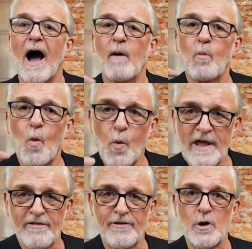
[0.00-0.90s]
I'm
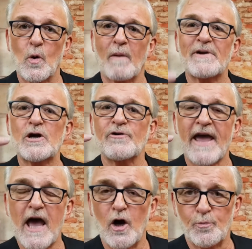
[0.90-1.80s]
with you. I'm here to
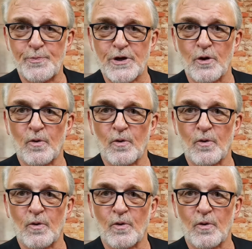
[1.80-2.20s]
help you.